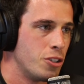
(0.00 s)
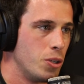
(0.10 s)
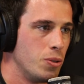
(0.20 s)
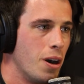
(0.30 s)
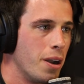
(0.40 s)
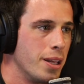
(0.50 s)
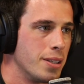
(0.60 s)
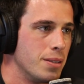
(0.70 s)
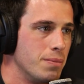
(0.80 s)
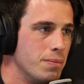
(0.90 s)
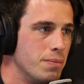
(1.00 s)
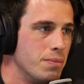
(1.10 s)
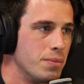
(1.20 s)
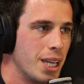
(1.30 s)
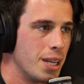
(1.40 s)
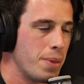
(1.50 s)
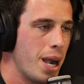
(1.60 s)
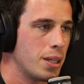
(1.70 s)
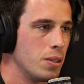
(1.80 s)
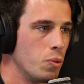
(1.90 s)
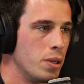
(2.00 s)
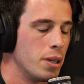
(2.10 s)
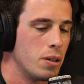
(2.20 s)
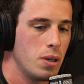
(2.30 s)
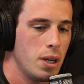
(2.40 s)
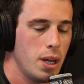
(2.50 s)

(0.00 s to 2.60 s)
tune on it to get it back in the window.